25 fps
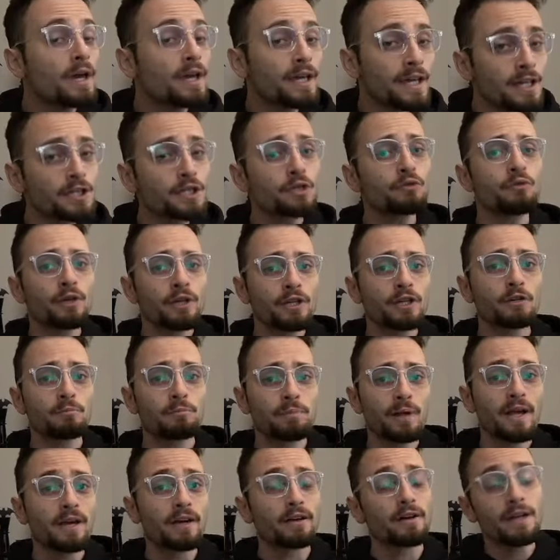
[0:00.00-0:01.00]
He's a really good
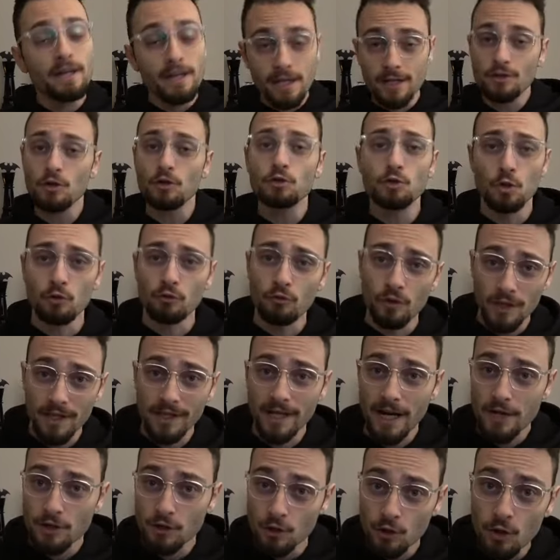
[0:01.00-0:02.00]
player. He's also a really
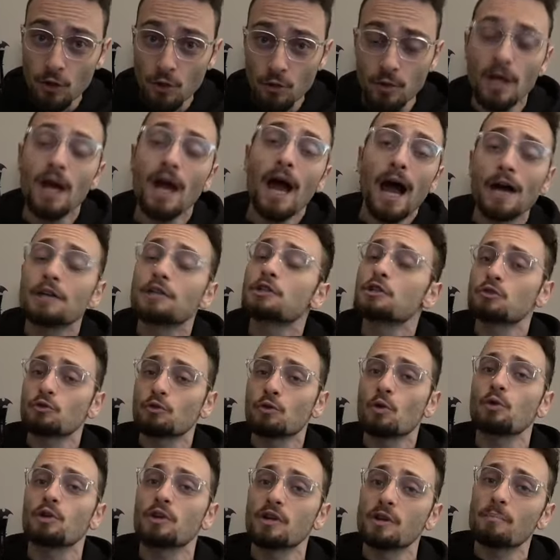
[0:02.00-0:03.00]
nice dude. I just
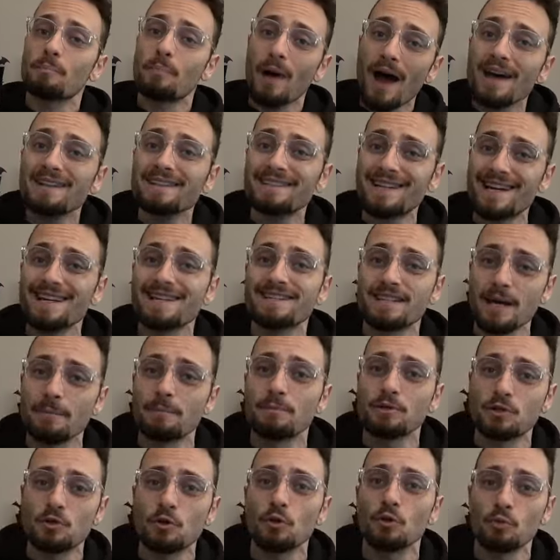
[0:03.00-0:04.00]
recorded a podcast
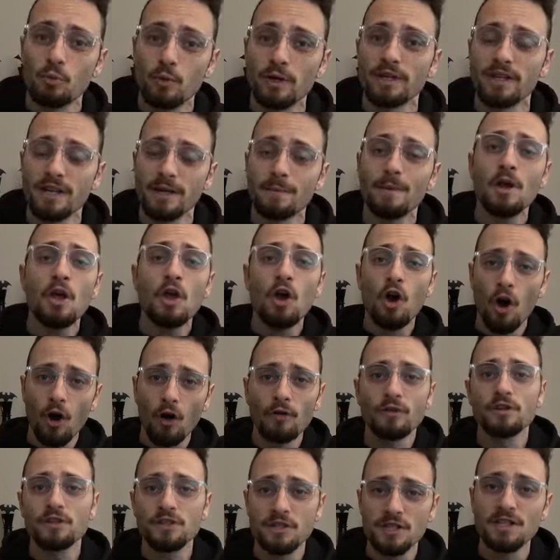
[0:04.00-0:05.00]
episode with him
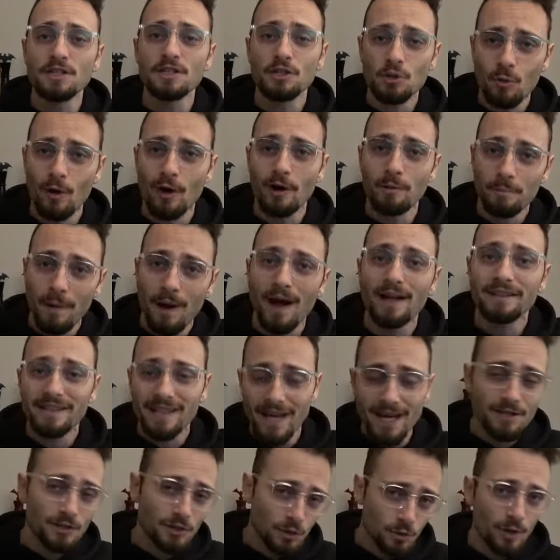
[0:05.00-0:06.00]
on the C Squared
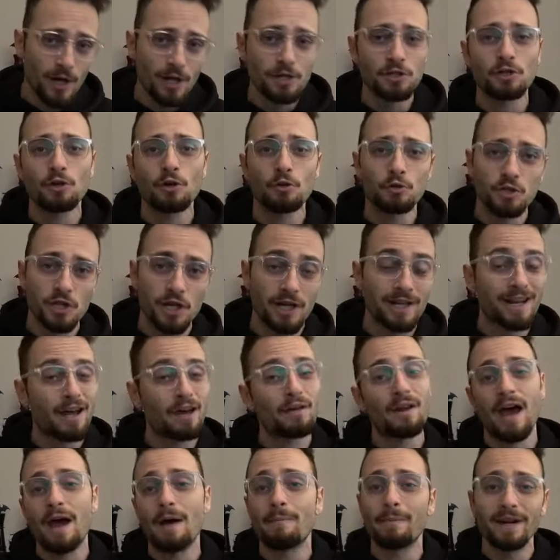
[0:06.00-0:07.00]
podcast. You guys should go check it
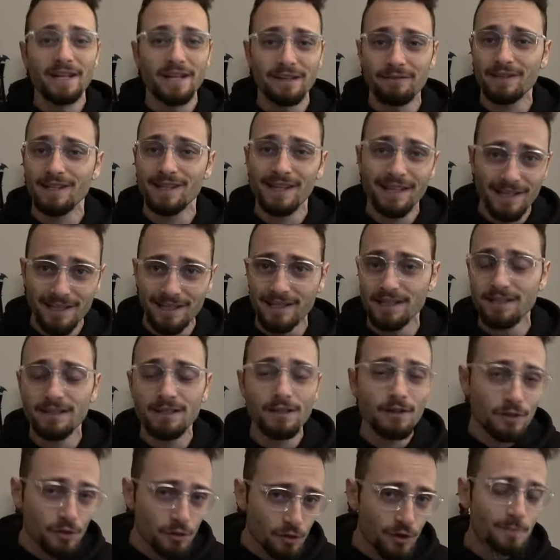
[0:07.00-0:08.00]
out. I might even link it in
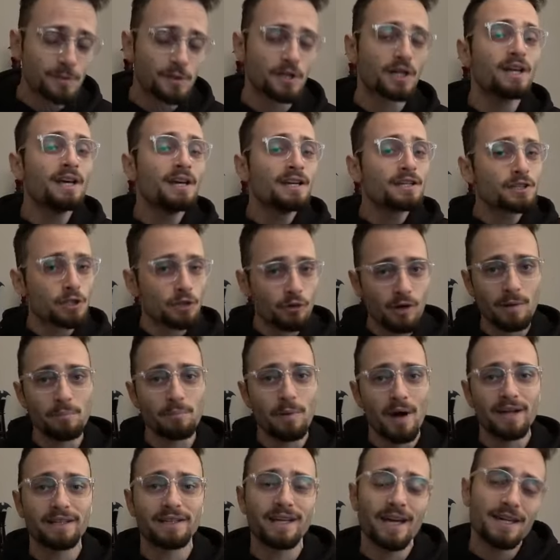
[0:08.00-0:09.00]
the description. It's a great
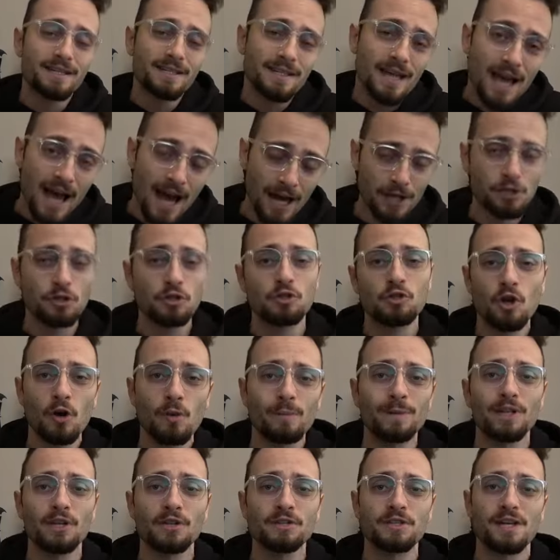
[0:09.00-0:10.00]
podcast. I just saw
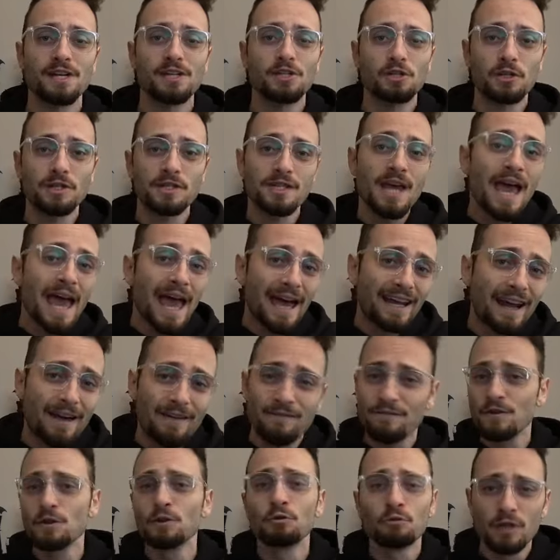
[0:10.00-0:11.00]
him in Los Angeles, and I
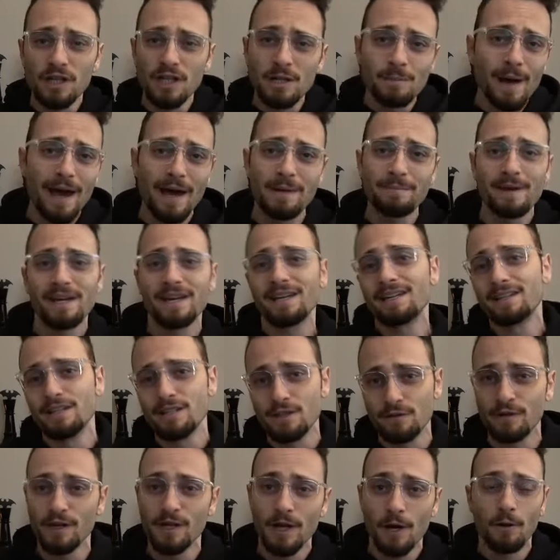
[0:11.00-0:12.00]
feel really bad making
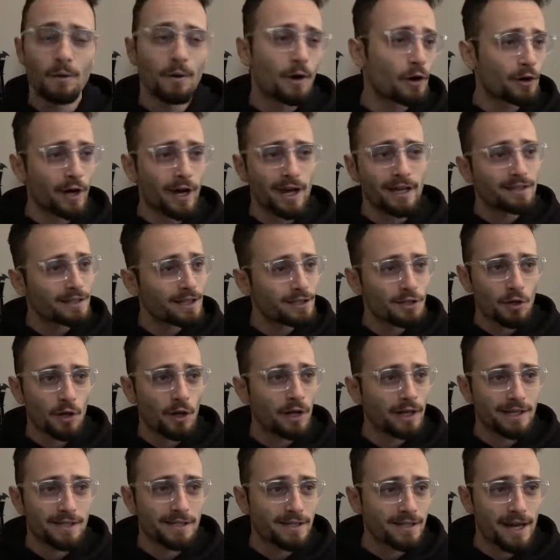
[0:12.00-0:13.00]
this video, okay? That's all
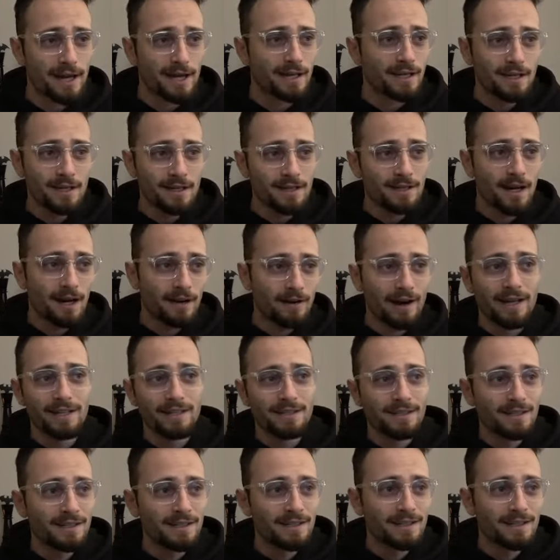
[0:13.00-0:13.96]
I can say, all right?